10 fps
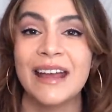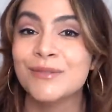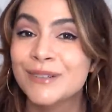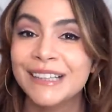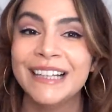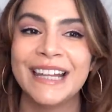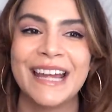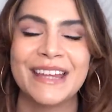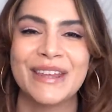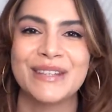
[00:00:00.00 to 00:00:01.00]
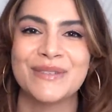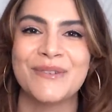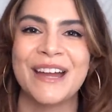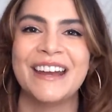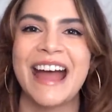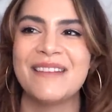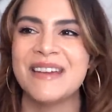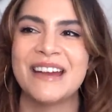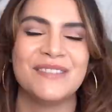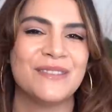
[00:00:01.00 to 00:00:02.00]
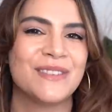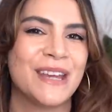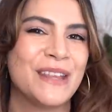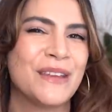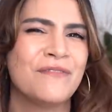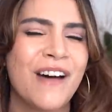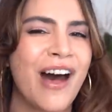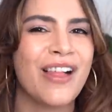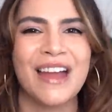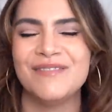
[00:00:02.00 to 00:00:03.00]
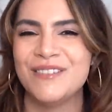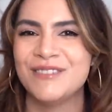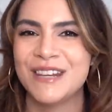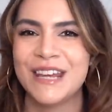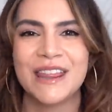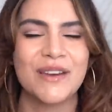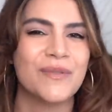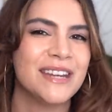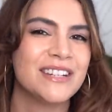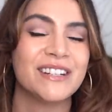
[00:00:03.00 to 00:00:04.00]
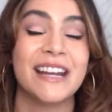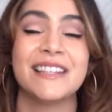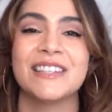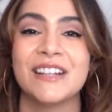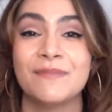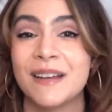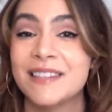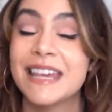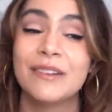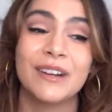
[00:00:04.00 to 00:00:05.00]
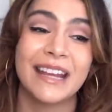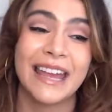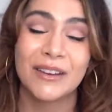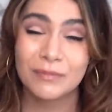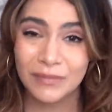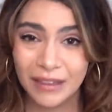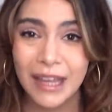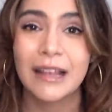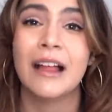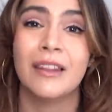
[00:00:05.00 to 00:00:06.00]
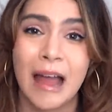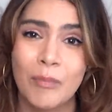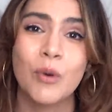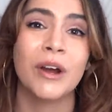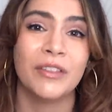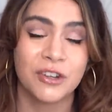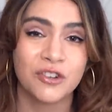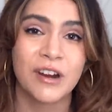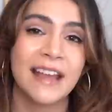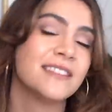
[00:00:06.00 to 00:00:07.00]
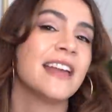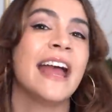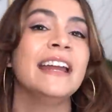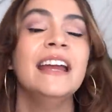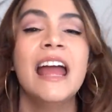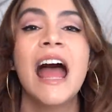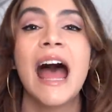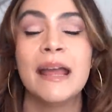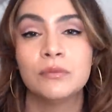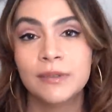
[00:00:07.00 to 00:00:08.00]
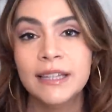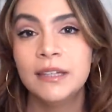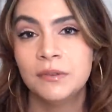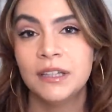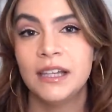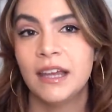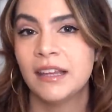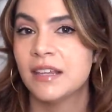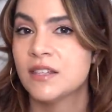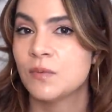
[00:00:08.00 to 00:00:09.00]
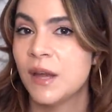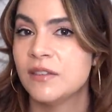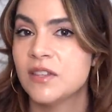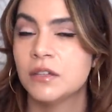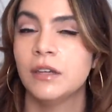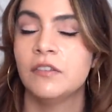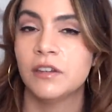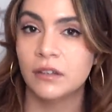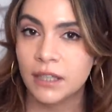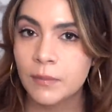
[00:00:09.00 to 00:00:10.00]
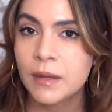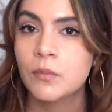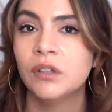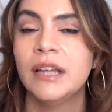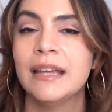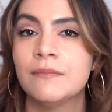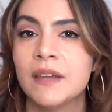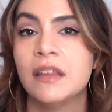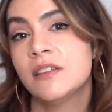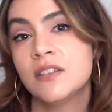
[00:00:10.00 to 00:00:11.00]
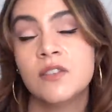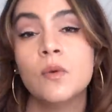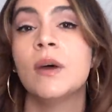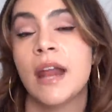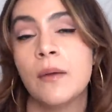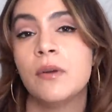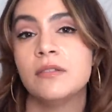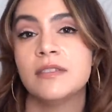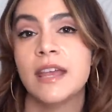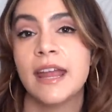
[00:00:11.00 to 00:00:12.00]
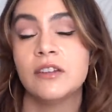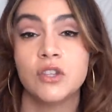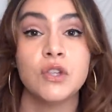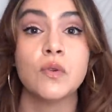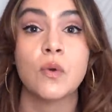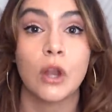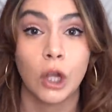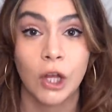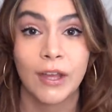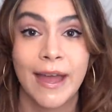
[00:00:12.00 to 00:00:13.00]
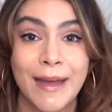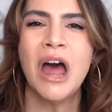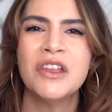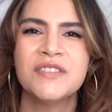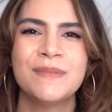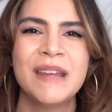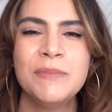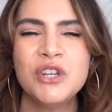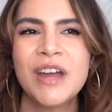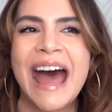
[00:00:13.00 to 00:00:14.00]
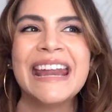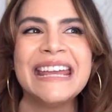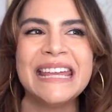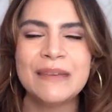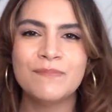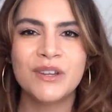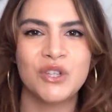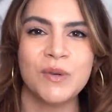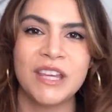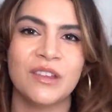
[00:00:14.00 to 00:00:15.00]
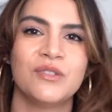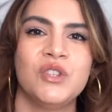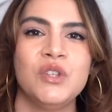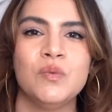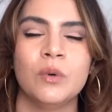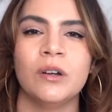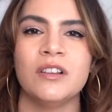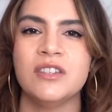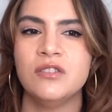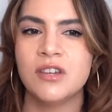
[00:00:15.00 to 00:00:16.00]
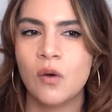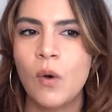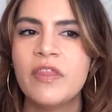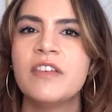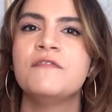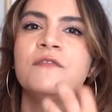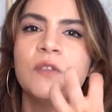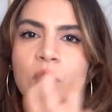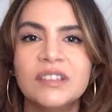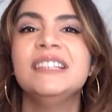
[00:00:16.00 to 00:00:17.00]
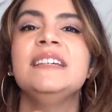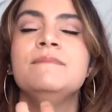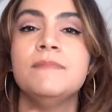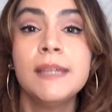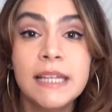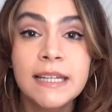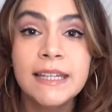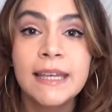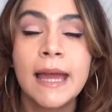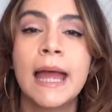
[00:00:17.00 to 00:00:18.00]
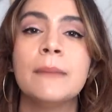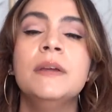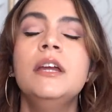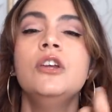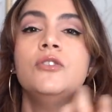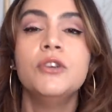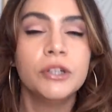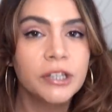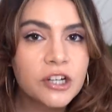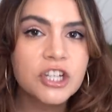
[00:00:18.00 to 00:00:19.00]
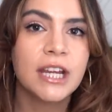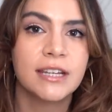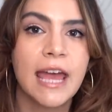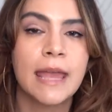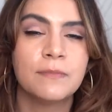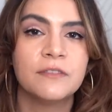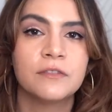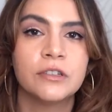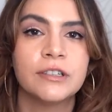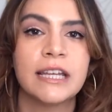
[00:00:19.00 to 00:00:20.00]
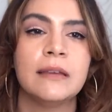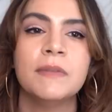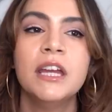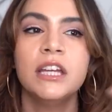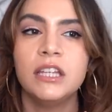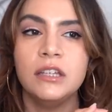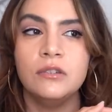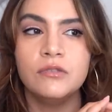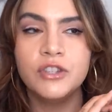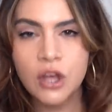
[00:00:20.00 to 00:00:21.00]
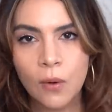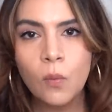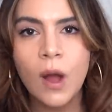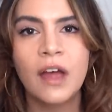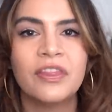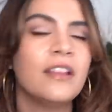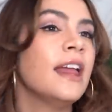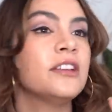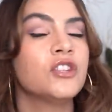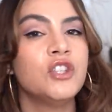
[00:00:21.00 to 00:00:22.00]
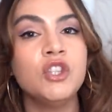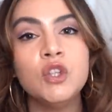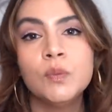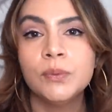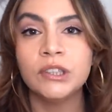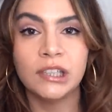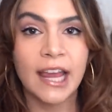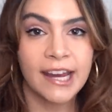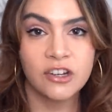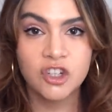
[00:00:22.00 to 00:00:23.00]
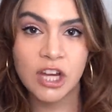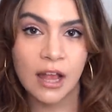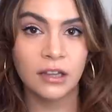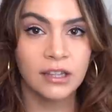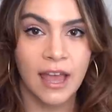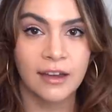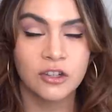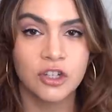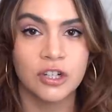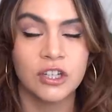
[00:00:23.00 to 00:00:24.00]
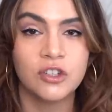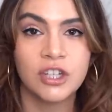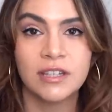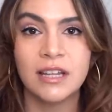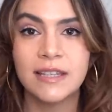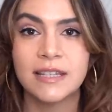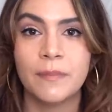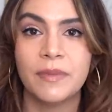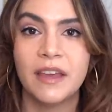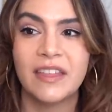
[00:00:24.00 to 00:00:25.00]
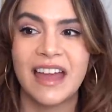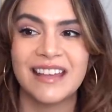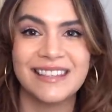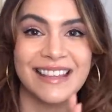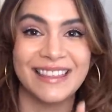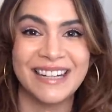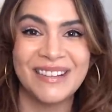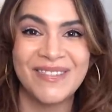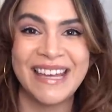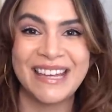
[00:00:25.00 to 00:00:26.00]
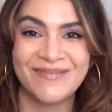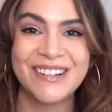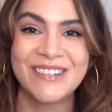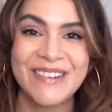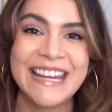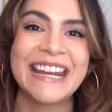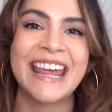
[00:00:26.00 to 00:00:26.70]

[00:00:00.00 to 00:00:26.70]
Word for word: I really like this one. I mean, I've used it in the fall, I've used it in the winter. It served my skin when I get like a lot more on the dry side. I really, really like this one. So if you're a little bit more like me, this is the one I would say to look at. Although sometimes you're kind of in between those two worlds. You don't want the fully medium, nourishing type of cream. You don't want the like super light gel texture. You just need something that is a little bit in between.